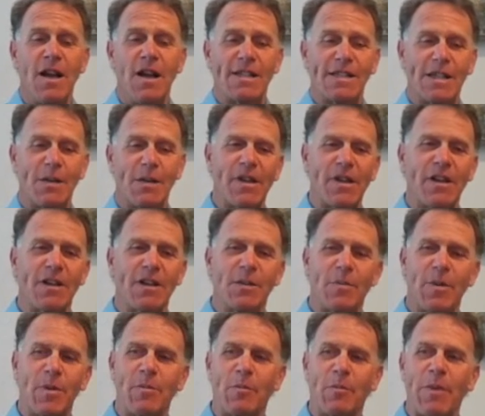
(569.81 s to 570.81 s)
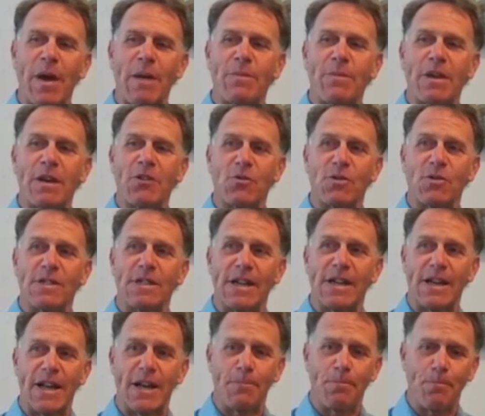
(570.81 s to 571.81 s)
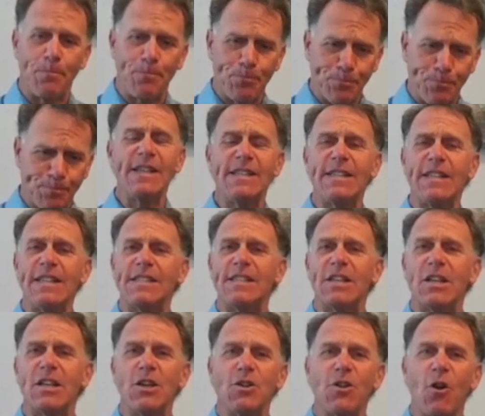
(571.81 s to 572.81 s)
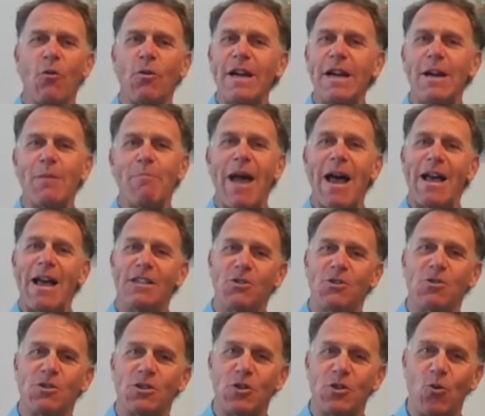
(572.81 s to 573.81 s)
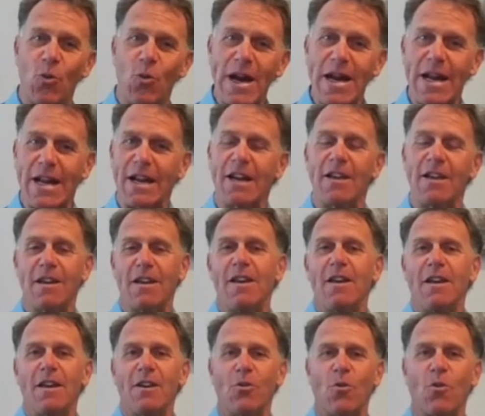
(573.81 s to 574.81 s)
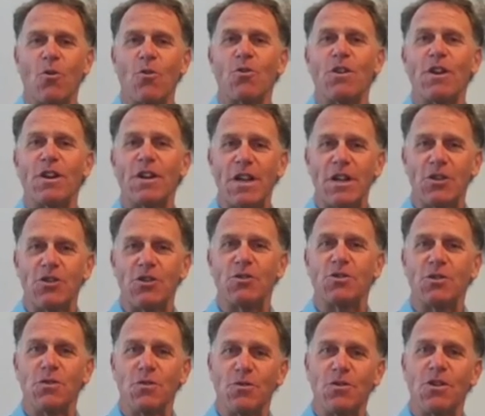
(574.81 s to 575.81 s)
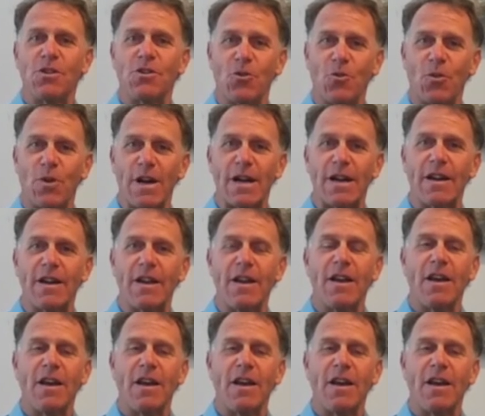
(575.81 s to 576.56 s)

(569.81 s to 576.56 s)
Something else that people might be interested in is that you don't need a master's in reading in order to teach your students to read.